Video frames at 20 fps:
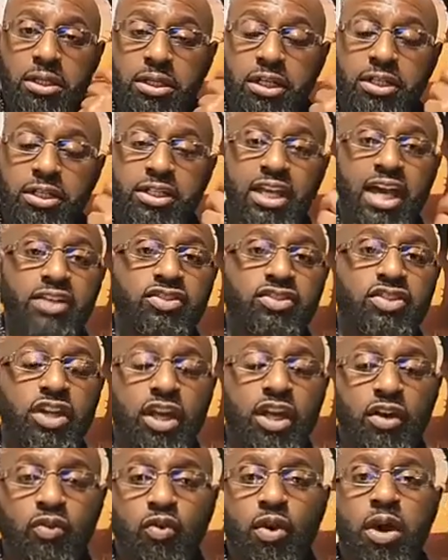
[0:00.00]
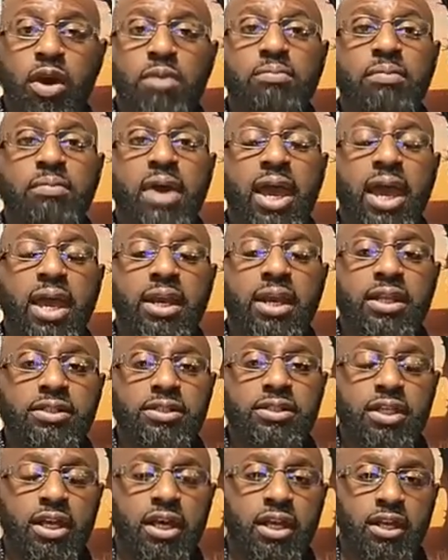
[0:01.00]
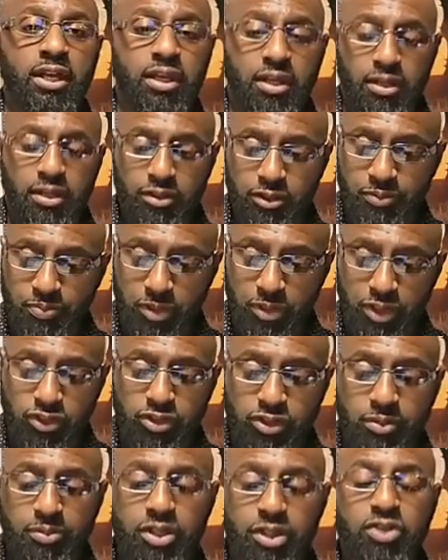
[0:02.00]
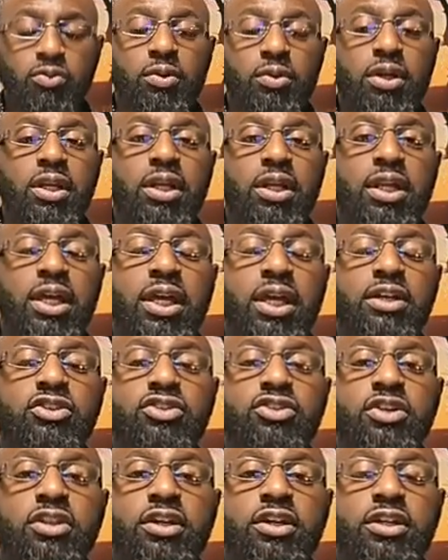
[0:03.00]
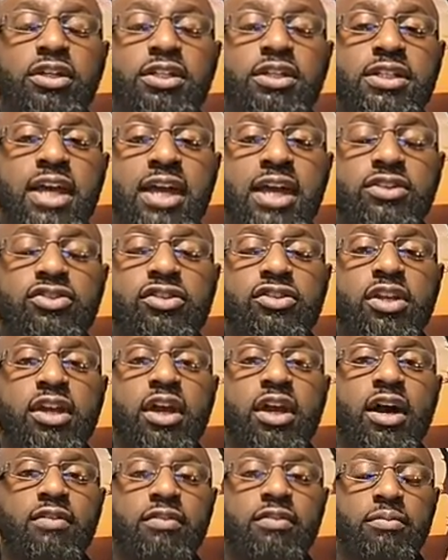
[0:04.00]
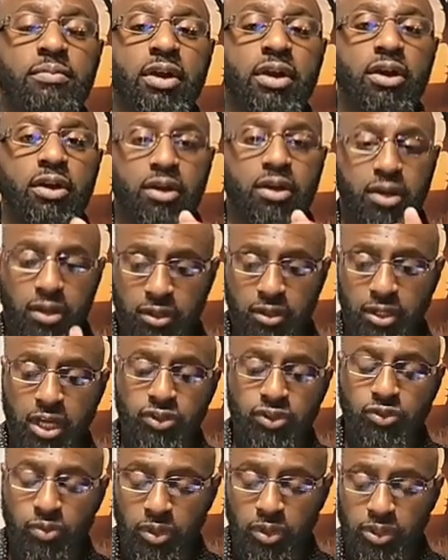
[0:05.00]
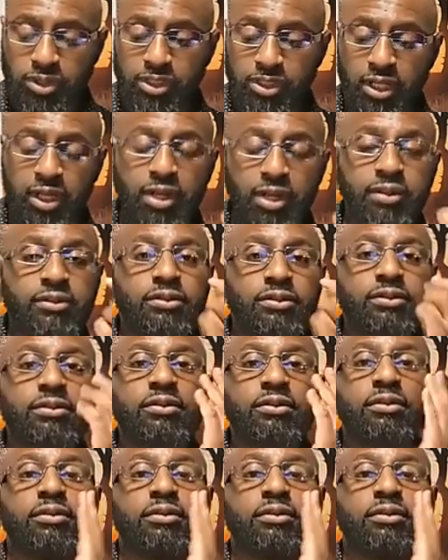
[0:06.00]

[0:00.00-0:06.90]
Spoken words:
The destiny of one man is inexplicably linked to the destiny of America. That's what he says.